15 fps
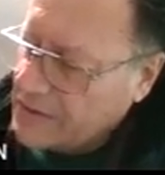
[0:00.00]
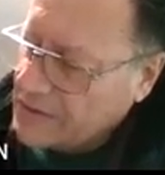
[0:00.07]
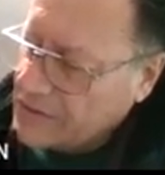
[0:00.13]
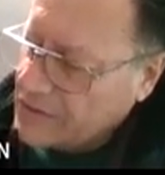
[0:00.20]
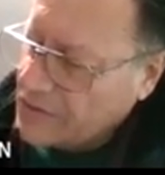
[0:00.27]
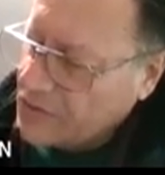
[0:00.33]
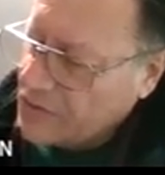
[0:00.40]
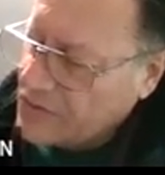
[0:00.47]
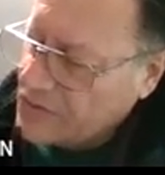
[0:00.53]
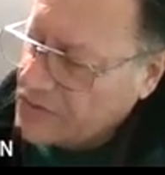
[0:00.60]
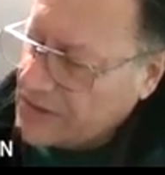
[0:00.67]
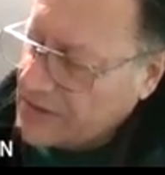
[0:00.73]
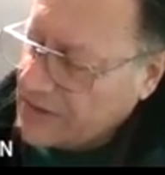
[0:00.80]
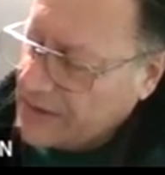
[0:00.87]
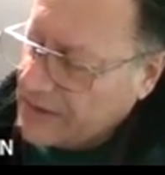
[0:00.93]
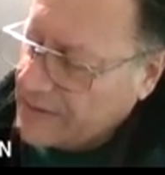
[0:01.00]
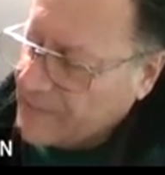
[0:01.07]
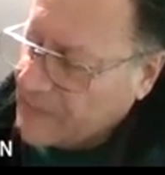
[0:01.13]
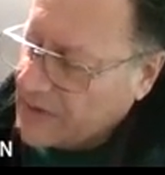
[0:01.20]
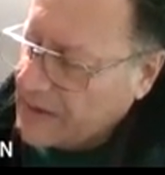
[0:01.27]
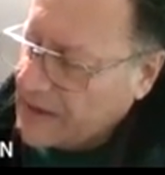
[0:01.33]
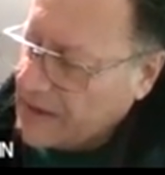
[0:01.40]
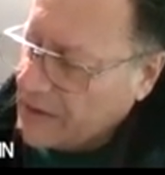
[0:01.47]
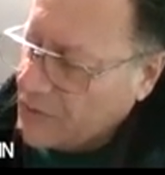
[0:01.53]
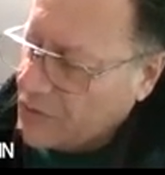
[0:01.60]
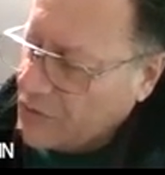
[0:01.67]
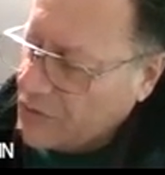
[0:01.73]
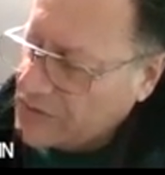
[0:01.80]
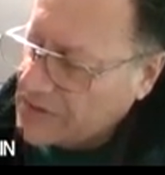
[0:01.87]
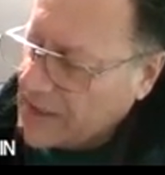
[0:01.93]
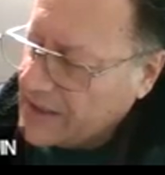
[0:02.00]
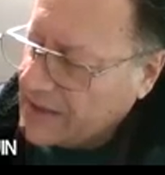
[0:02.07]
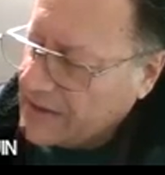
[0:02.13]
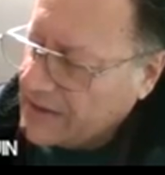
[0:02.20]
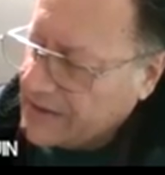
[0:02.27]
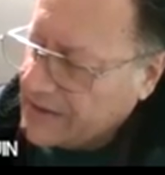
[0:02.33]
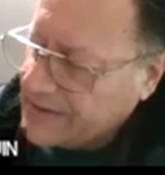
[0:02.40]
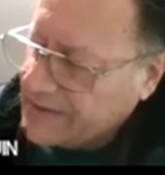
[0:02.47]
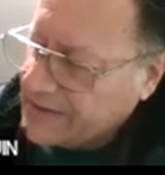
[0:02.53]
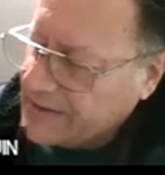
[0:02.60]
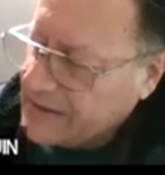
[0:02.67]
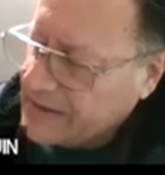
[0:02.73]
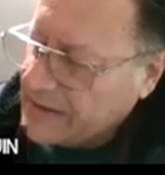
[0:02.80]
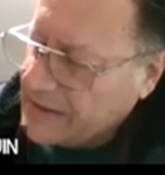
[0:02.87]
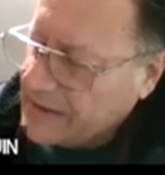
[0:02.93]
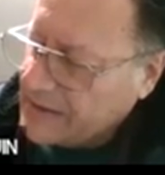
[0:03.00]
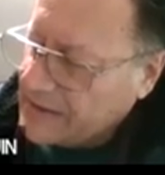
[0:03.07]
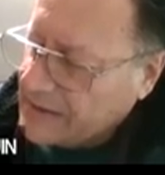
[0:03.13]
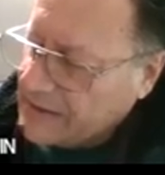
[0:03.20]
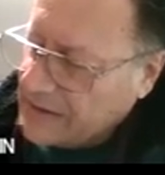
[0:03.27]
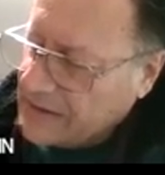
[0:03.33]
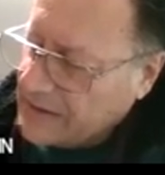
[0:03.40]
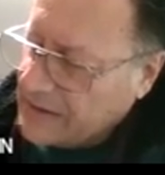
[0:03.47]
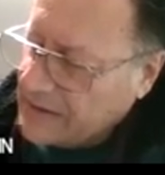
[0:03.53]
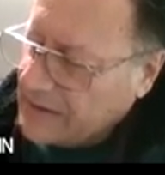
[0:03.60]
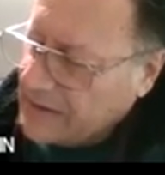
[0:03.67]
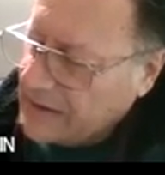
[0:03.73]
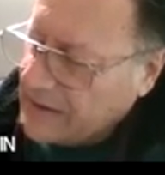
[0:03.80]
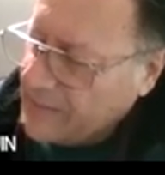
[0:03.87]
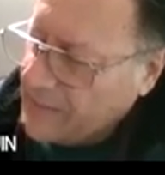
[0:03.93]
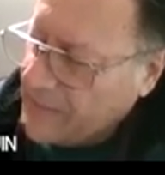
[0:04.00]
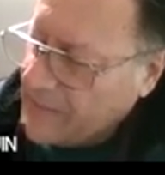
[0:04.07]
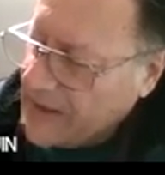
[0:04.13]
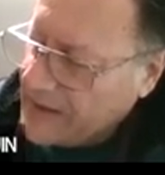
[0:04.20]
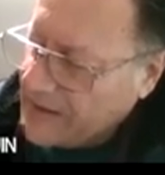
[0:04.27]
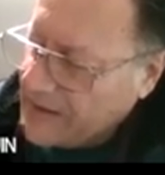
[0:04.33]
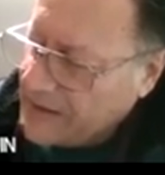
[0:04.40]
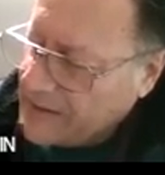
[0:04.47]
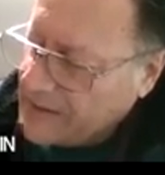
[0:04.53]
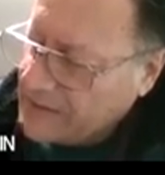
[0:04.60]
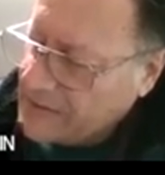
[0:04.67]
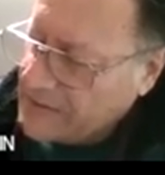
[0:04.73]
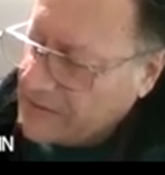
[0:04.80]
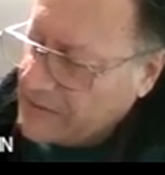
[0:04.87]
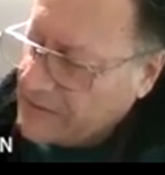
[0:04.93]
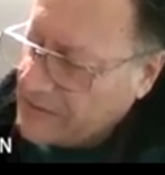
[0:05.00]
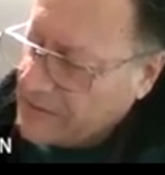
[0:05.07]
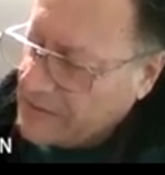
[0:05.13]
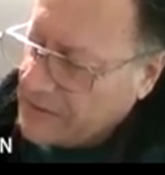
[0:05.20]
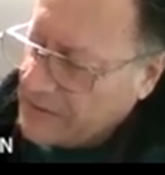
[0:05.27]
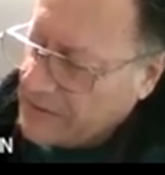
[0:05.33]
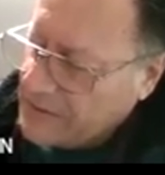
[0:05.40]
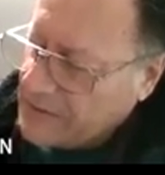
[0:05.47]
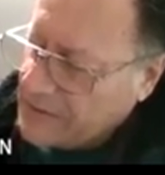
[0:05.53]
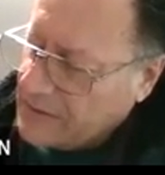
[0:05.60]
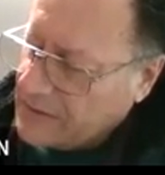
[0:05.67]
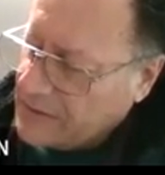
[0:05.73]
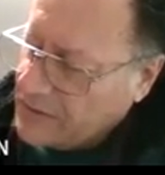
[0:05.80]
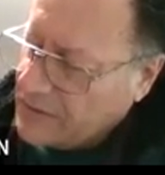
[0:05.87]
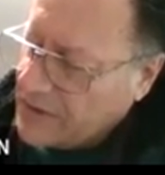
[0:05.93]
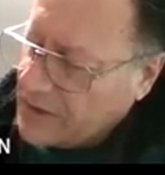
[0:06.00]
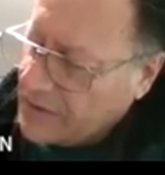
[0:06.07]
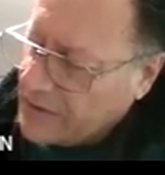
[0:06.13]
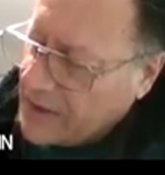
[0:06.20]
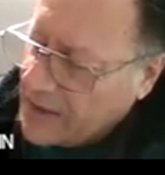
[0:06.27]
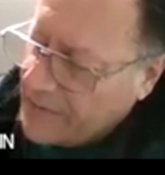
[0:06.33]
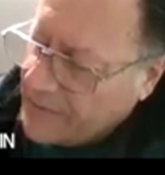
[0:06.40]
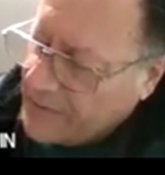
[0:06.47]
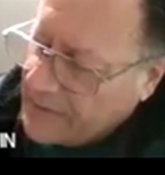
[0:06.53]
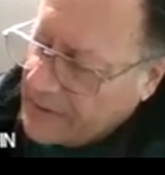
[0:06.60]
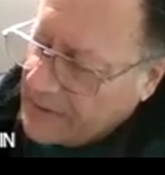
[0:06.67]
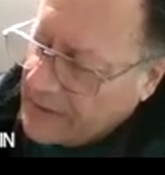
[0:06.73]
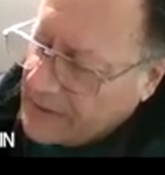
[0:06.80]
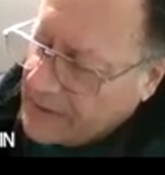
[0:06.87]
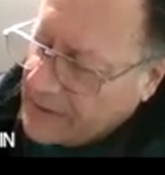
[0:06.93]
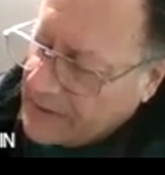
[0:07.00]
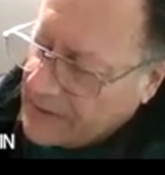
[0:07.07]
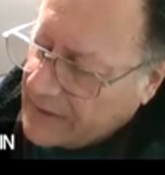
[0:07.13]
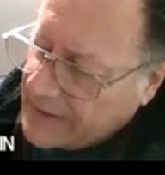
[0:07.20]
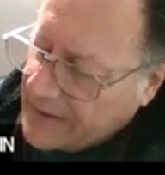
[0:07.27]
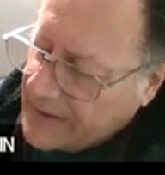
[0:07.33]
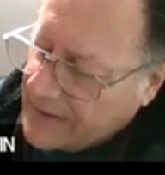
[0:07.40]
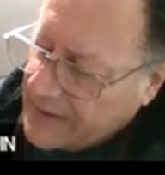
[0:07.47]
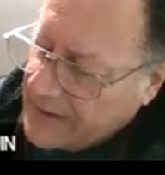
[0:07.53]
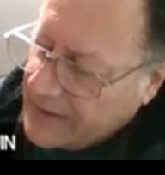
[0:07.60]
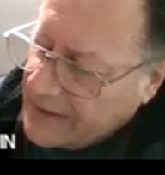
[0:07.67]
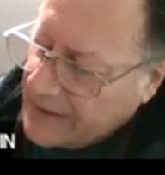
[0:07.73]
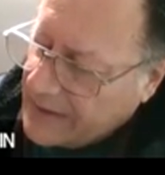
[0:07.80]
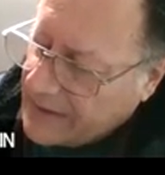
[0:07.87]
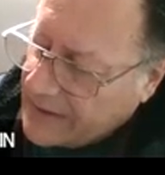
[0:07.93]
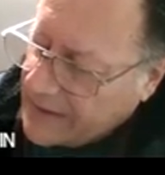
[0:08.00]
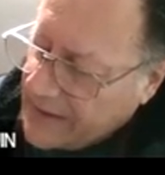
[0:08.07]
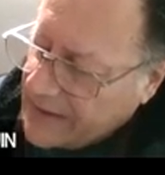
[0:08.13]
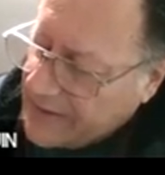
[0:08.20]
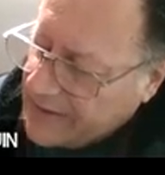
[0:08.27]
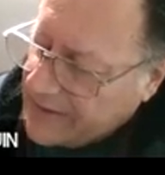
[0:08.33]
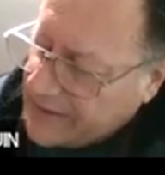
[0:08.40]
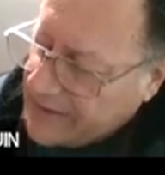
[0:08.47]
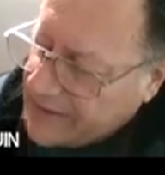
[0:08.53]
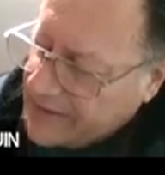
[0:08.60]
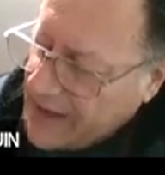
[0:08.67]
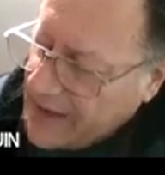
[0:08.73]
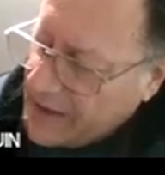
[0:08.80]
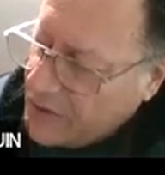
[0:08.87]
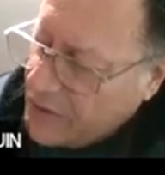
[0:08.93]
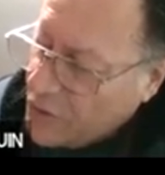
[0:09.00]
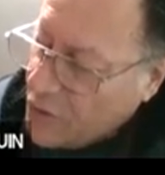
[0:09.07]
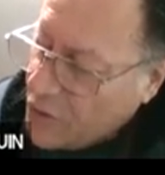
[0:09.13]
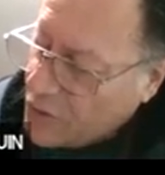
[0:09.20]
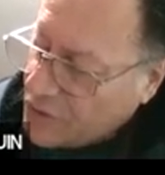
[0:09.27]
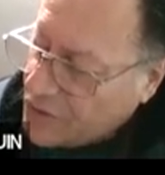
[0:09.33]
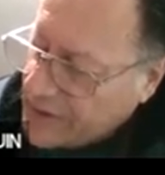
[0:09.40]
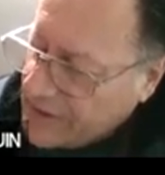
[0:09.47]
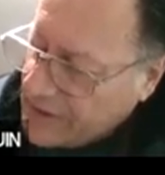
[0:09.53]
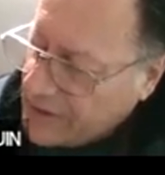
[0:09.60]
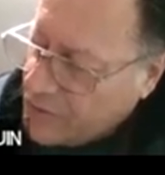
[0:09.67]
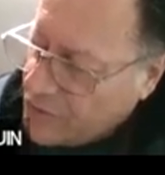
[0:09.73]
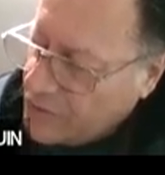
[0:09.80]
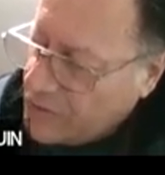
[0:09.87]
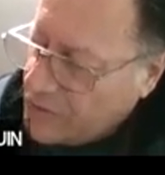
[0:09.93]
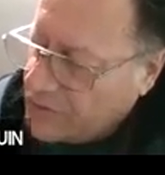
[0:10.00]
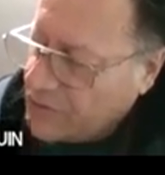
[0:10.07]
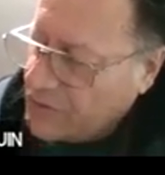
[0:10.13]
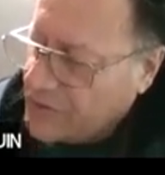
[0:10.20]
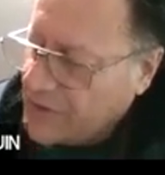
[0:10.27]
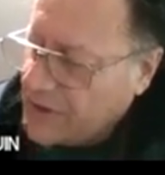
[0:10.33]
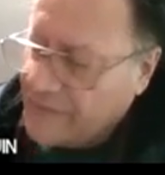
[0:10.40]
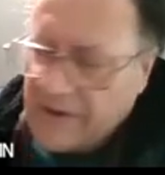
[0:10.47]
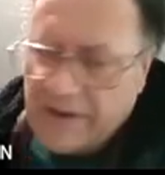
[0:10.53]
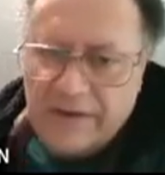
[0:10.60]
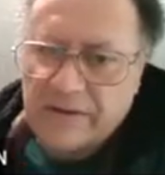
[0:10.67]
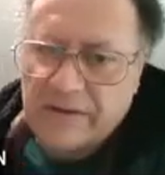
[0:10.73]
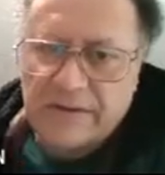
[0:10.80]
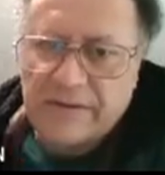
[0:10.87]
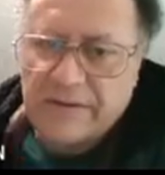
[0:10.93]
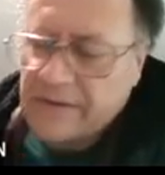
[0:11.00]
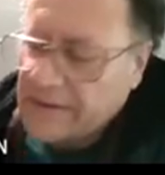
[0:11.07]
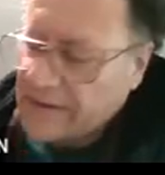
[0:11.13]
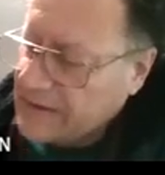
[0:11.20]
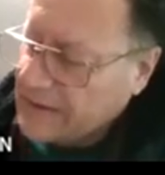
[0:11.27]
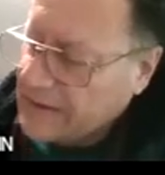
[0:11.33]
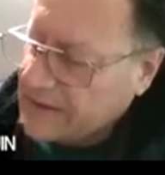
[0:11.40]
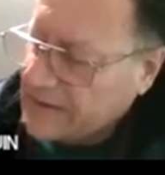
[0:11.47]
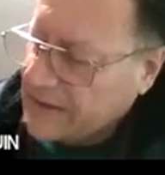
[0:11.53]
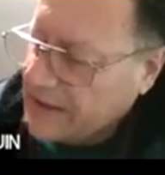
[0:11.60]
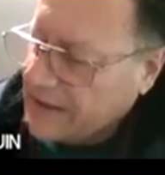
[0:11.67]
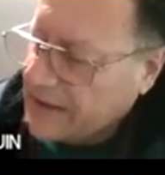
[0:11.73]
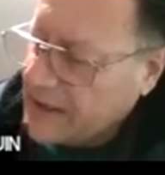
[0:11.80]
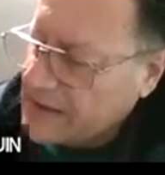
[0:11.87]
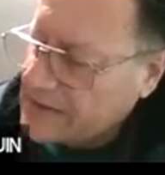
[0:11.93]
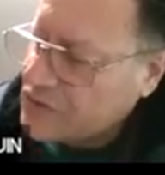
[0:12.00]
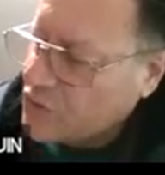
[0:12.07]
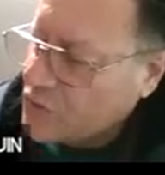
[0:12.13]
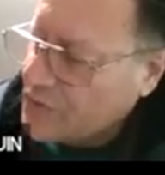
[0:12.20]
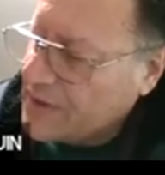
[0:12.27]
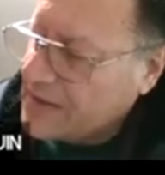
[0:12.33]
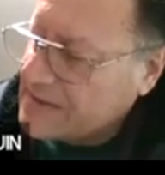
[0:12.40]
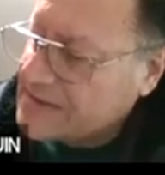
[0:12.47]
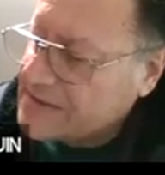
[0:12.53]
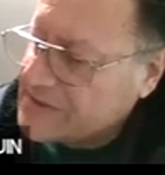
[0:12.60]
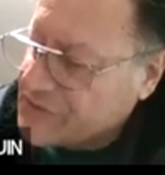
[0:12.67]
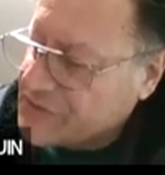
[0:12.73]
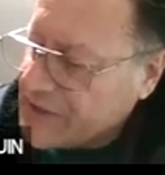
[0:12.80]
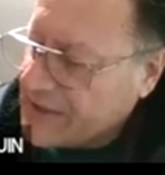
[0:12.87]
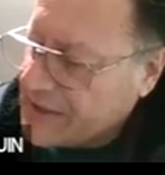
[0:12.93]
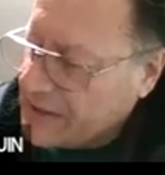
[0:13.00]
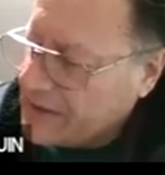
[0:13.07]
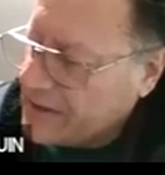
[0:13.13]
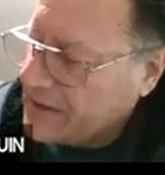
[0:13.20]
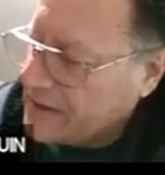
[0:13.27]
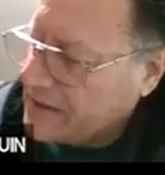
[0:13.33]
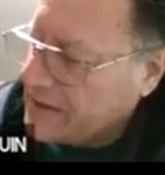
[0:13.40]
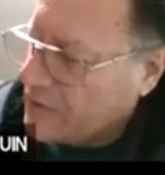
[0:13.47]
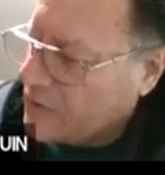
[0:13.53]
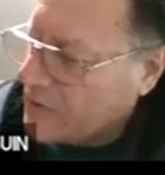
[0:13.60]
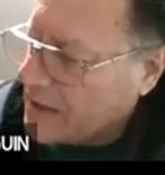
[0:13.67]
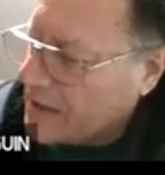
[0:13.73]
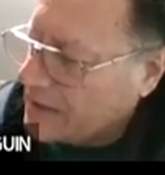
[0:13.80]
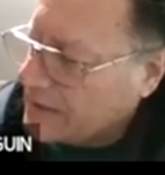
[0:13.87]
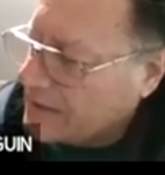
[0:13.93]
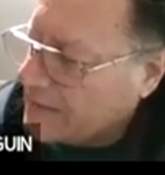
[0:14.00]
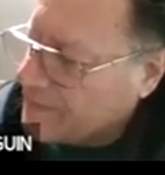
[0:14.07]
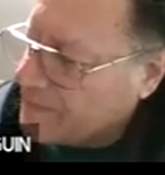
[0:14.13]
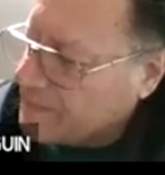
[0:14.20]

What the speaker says: So you don't see the equal sign here embedded. So you cannot have greater than or equal to 35. It has to be a strict inequality.